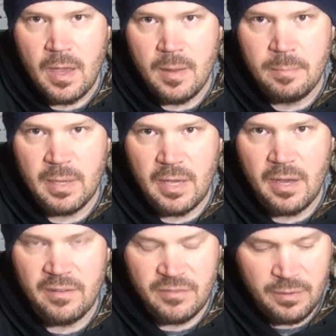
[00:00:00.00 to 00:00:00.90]
and pick
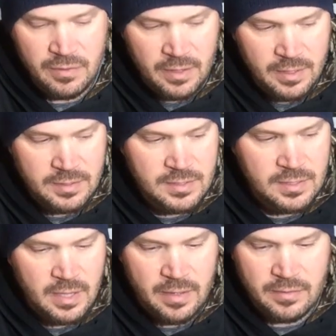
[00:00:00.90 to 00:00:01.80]
out a few
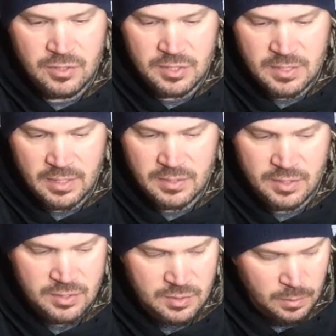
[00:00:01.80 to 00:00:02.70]
things and just head
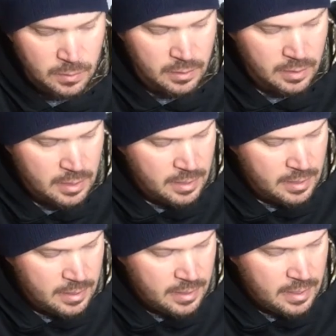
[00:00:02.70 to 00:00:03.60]
to the store
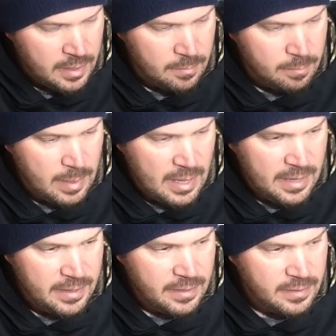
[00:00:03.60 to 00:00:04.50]
and
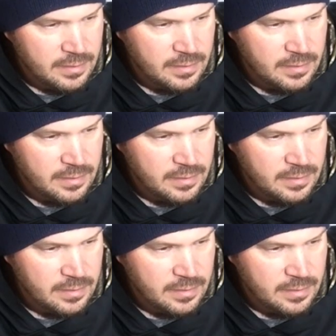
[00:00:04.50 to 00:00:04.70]
buy